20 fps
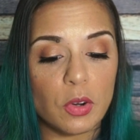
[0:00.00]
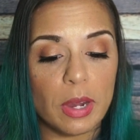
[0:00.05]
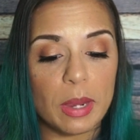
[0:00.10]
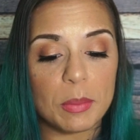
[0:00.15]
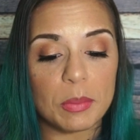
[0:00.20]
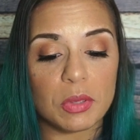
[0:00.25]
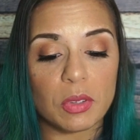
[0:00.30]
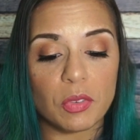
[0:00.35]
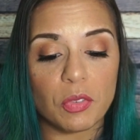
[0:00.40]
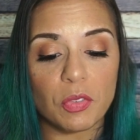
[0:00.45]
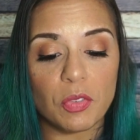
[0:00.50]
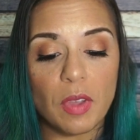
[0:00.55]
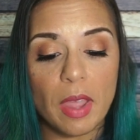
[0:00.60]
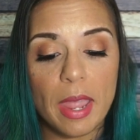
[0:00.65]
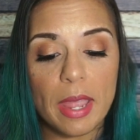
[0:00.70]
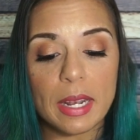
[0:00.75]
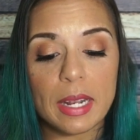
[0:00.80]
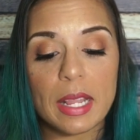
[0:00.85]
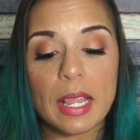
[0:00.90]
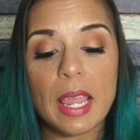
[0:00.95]
grams of
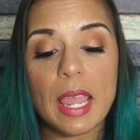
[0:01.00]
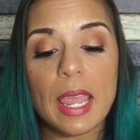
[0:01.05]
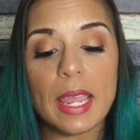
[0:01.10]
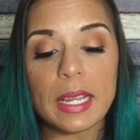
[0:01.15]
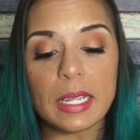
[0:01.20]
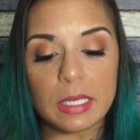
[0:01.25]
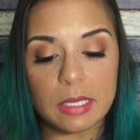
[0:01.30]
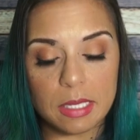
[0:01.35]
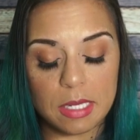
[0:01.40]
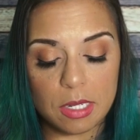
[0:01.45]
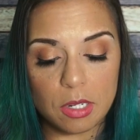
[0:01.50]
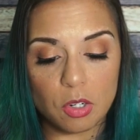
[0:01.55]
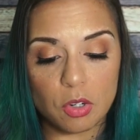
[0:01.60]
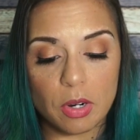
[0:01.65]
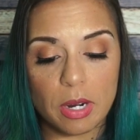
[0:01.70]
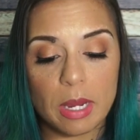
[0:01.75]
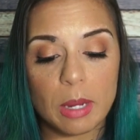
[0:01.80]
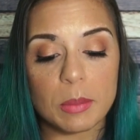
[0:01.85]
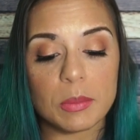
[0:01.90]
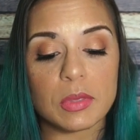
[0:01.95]
fat, eighteen
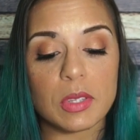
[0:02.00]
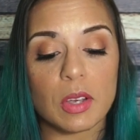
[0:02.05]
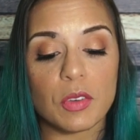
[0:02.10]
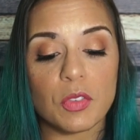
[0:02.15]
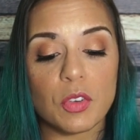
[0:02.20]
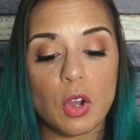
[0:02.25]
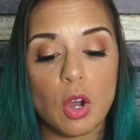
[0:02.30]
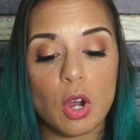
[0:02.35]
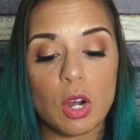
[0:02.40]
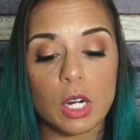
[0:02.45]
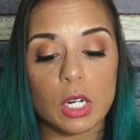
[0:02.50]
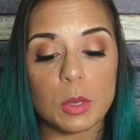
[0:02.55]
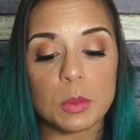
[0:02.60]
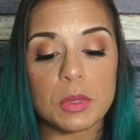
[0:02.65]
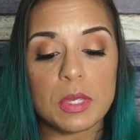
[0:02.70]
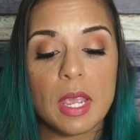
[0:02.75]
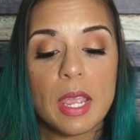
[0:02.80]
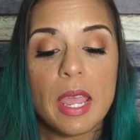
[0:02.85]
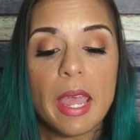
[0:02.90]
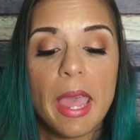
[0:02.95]
grams of
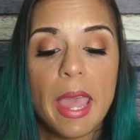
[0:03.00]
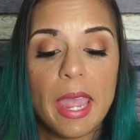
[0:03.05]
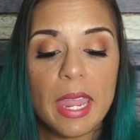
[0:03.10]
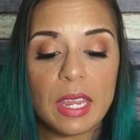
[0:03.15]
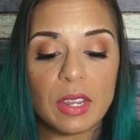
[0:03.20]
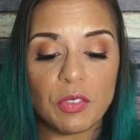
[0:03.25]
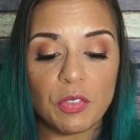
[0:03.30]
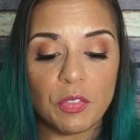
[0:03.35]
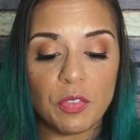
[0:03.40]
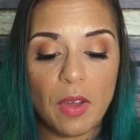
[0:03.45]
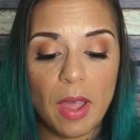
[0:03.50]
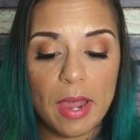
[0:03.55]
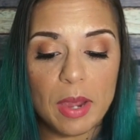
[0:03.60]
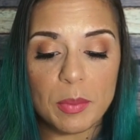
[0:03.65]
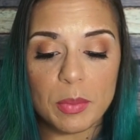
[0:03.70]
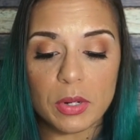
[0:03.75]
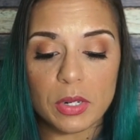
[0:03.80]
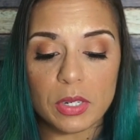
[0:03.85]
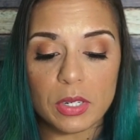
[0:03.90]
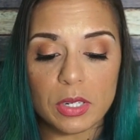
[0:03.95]
carbs, eight
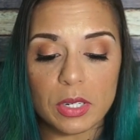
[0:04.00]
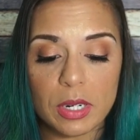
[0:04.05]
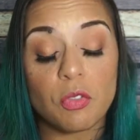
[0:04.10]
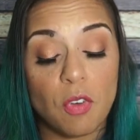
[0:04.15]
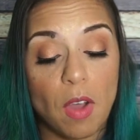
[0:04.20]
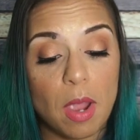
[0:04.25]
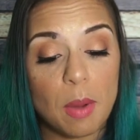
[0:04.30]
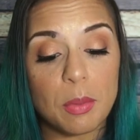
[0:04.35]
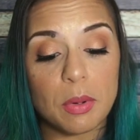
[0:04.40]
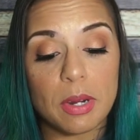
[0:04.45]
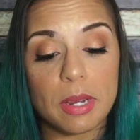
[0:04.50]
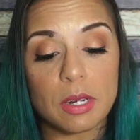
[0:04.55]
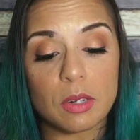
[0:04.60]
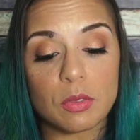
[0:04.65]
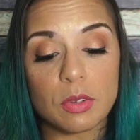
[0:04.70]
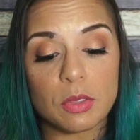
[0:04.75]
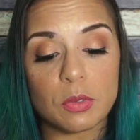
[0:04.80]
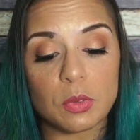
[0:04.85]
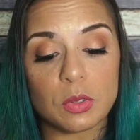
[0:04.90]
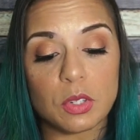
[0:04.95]
fiber, fiber and
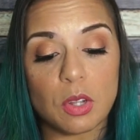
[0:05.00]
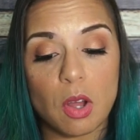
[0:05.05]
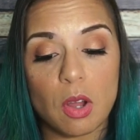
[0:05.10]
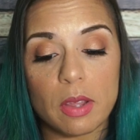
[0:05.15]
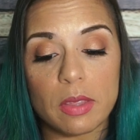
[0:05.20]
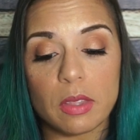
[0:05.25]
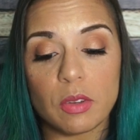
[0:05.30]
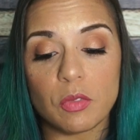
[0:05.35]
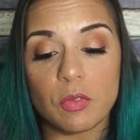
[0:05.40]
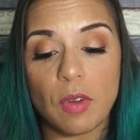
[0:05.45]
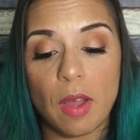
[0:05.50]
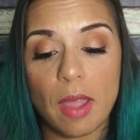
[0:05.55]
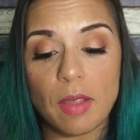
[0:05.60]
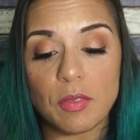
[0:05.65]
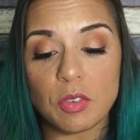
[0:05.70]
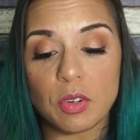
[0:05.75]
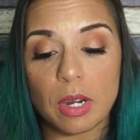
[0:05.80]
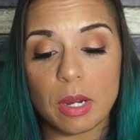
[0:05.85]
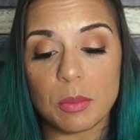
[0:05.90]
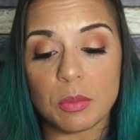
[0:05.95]
erythritol, and then
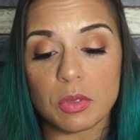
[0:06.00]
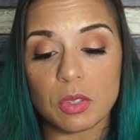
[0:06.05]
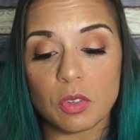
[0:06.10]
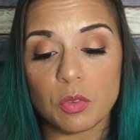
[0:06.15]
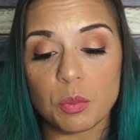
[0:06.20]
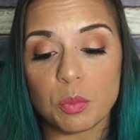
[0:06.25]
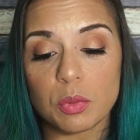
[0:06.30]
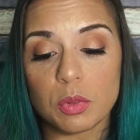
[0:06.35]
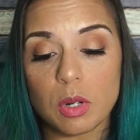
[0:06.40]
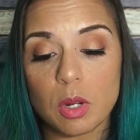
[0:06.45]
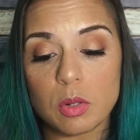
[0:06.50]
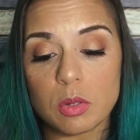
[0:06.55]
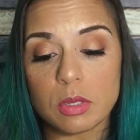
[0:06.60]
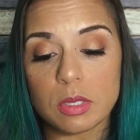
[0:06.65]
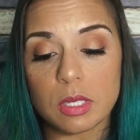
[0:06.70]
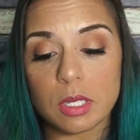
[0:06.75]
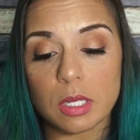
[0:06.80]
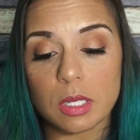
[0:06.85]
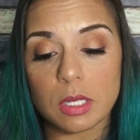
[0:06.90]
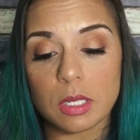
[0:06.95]
five grams of
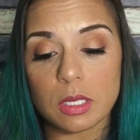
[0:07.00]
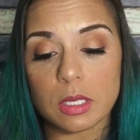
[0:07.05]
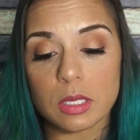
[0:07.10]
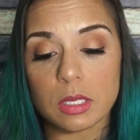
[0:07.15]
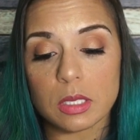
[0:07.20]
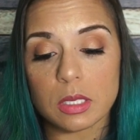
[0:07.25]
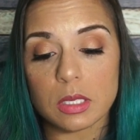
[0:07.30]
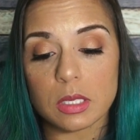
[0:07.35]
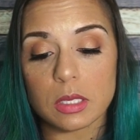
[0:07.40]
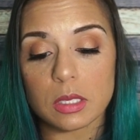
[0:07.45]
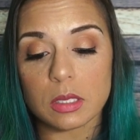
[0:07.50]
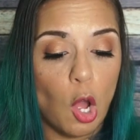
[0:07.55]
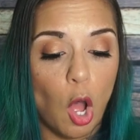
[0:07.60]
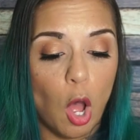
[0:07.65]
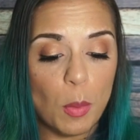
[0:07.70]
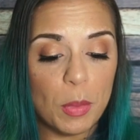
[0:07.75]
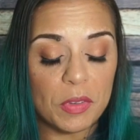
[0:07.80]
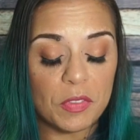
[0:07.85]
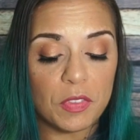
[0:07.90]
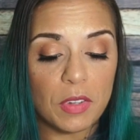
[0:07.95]
proteins.
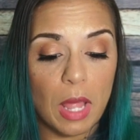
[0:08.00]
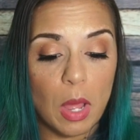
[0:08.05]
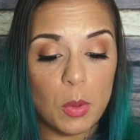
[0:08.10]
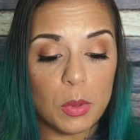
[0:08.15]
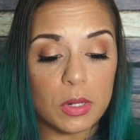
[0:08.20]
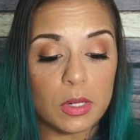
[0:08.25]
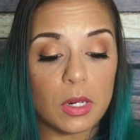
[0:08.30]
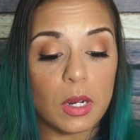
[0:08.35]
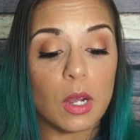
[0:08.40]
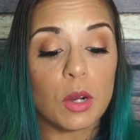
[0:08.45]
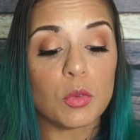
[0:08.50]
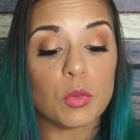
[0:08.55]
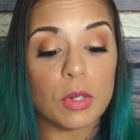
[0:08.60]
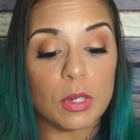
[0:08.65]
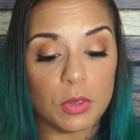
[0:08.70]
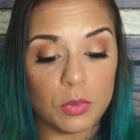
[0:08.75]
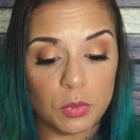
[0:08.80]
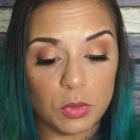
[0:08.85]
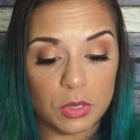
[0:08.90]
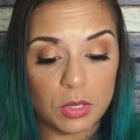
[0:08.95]
Almond flour,
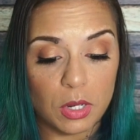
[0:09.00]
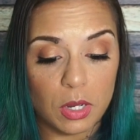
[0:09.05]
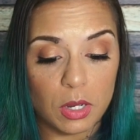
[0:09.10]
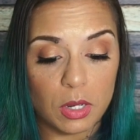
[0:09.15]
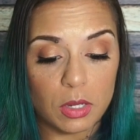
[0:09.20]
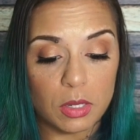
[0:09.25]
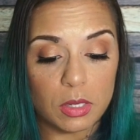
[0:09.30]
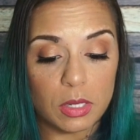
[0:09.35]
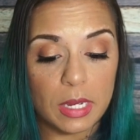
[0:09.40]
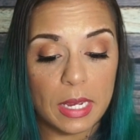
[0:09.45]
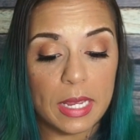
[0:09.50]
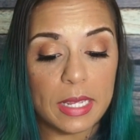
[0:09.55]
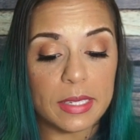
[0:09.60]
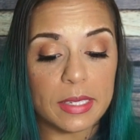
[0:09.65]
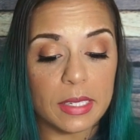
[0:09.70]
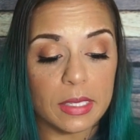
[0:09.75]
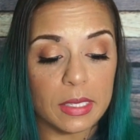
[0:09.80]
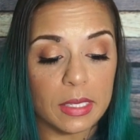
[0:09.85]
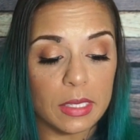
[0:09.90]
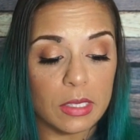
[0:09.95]
erythritol,
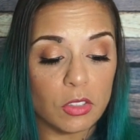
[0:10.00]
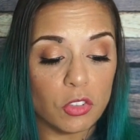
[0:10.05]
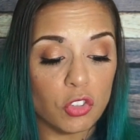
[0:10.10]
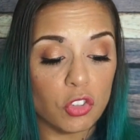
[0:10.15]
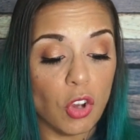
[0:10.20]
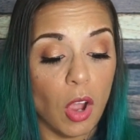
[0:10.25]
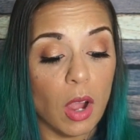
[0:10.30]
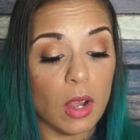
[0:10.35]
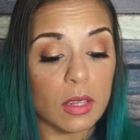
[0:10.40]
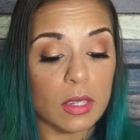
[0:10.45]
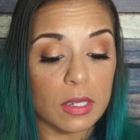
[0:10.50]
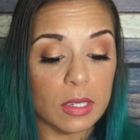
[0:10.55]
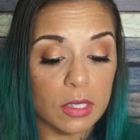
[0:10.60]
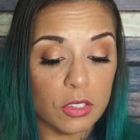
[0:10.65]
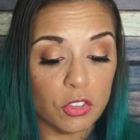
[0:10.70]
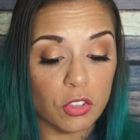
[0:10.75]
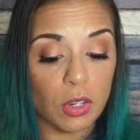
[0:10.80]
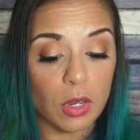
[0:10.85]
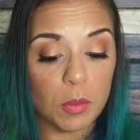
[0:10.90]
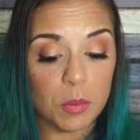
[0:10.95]
inulin,
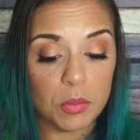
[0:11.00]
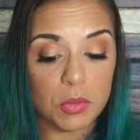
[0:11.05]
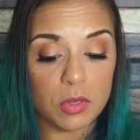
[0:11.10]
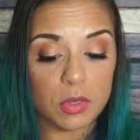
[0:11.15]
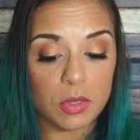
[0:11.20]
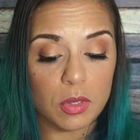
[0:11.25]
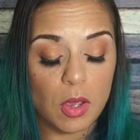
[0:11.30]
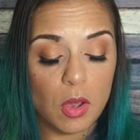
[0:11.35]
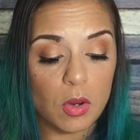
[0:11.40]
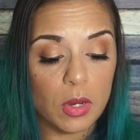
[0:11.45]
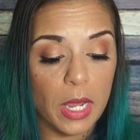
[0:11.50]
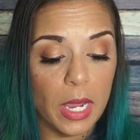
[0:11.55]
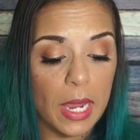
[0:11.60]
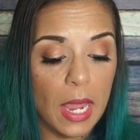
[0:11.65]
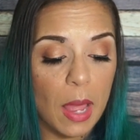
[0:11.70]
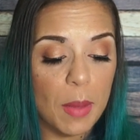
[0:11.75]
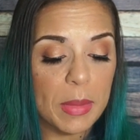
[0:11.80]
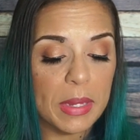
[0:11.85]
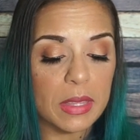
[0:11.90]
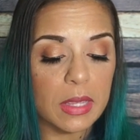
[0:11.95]
chocolatey chips. Okay,
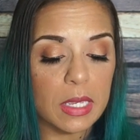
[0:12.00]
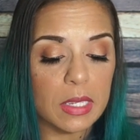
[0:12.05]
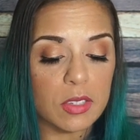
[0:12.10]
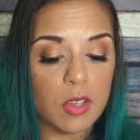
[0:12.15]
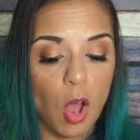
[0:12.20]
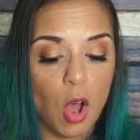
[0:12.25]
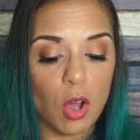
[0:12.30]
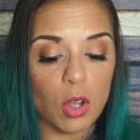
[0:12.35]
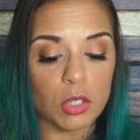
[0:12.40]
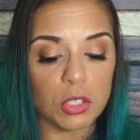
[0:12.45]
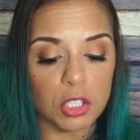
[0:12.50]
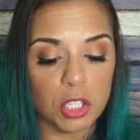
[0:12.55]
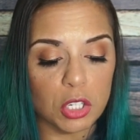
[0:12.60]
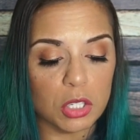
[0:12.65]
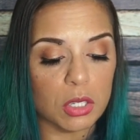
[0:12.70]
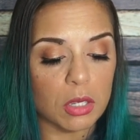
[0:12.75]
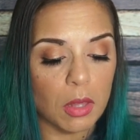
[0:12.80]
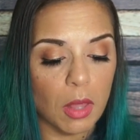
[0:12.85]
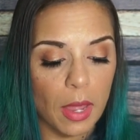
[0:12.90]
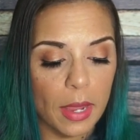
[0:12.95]
I mean, these all
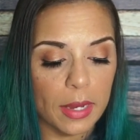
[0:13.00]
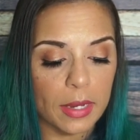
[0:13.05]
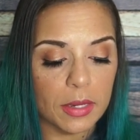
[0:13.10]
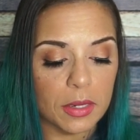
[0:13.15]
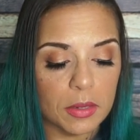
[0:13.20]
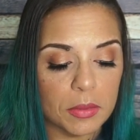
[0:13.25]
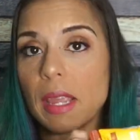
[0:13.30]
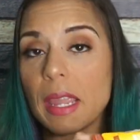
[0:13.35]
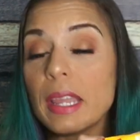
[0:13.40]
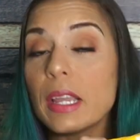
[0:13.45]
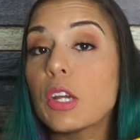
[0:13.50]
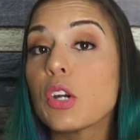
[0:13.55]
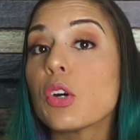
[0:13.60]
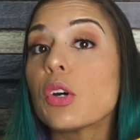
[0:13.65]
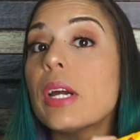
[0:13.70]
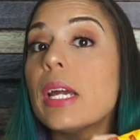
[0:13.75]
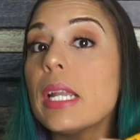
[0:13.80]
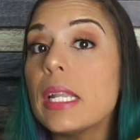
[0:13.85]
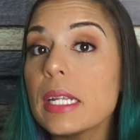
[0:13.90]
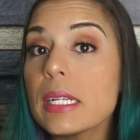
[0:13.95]
look like
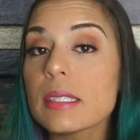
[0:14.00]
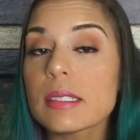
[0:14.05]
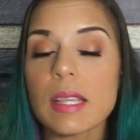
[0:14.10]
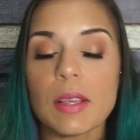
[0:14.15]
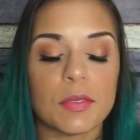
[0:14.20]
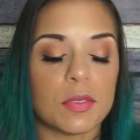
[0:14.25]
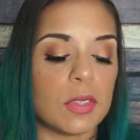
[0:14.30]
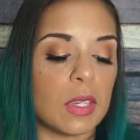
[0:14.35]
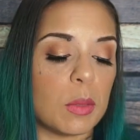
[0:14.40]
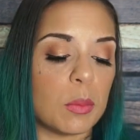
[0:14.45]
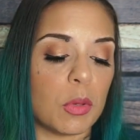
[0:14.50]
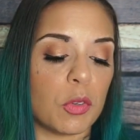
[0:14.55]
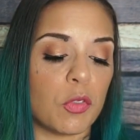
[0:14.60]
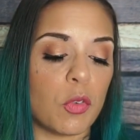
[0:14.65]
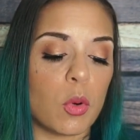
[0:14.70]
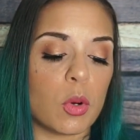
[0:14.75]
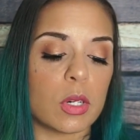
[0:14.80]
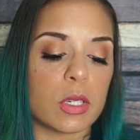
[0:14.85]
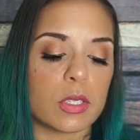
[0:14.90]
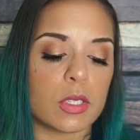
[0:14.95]
ingredients I've seen
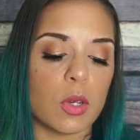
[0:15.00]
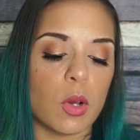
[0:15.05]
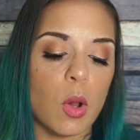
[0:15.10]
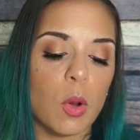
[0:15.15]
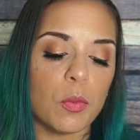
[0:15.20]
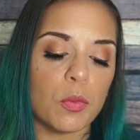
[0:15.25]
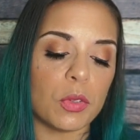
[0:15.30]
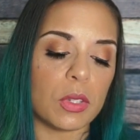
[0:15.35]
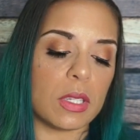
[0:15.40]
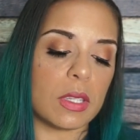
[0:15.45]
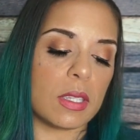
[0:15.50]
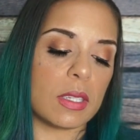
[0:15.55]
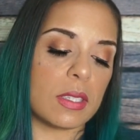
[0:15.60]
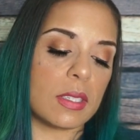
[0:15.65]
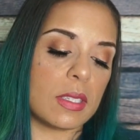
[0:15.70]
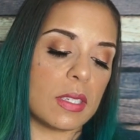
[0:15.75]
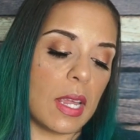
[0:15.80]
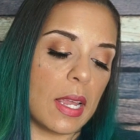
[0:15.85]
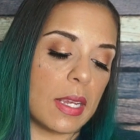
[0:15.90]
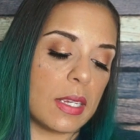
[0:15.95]
before, so hopefully
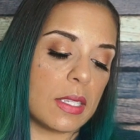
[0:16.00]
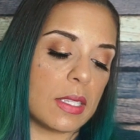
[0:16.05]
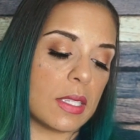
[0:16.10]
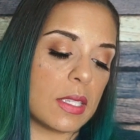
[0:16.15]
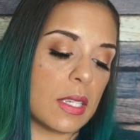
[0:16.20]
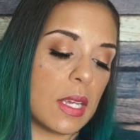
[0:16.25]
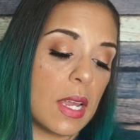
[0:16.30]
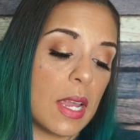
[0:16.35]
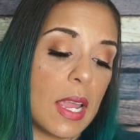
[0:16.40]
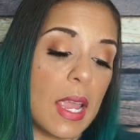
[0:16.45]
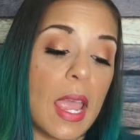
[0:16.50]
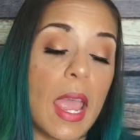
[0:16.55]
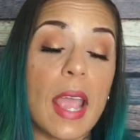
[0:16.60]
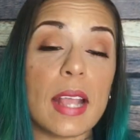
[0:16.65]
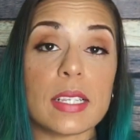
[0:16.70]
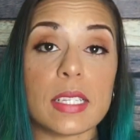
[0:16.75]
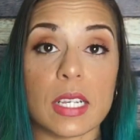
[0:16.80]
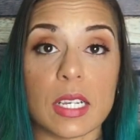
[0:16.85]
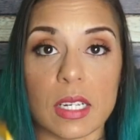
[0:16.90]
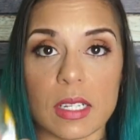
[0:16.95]
this tastes
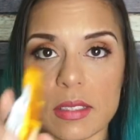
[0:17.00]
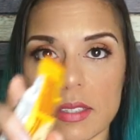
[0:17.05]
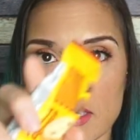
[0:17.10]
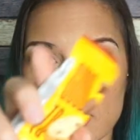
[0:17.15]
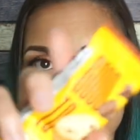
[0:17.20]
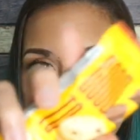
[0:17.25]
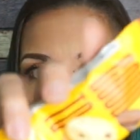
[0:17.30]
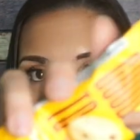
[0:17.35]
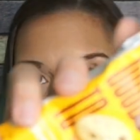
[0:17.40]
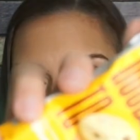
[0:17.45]
as good as it looks